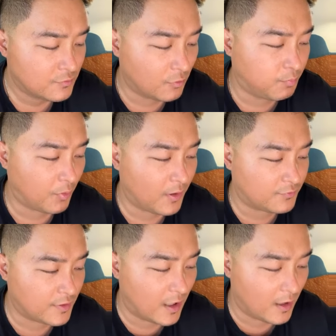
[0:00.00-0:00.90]
So
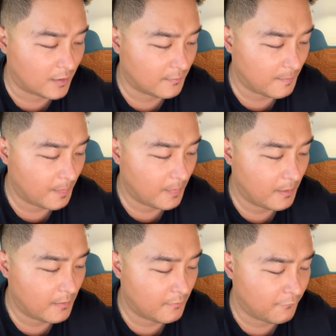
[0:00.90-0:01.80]
praise God
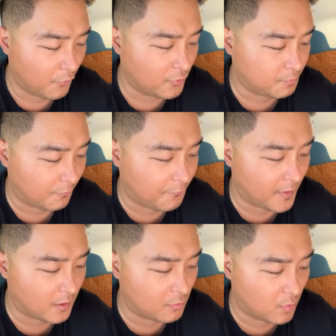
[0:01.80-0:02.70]
for His
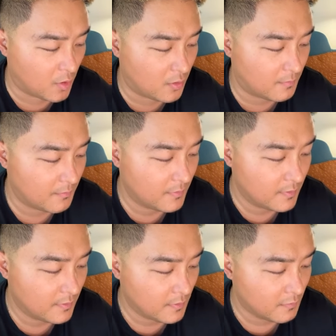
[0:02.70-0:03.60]
prophetic word,
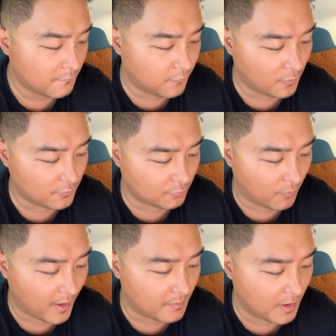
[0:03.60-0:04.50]
for His
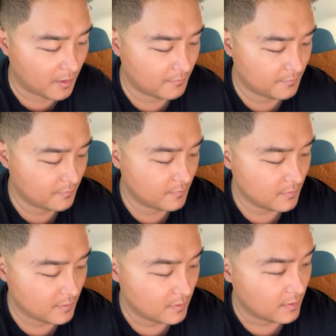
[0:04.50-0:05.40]
rhema
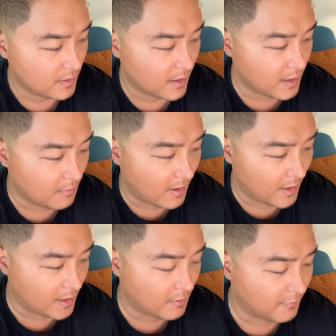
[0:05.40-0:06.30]
in the
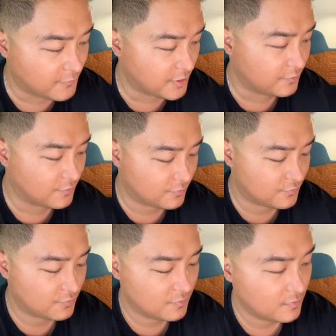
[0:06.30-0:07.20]
mighty name of
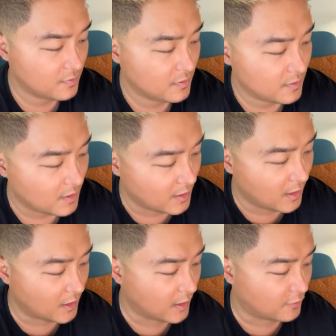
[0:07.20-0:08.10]
Jesus.
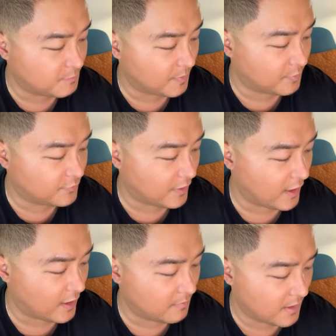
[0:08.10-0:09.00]
And all of God's people
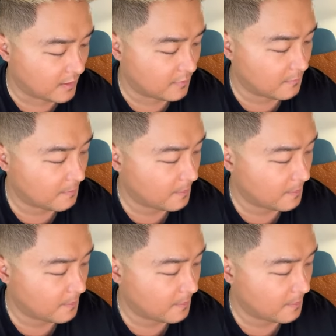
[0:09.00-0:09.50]
say amen.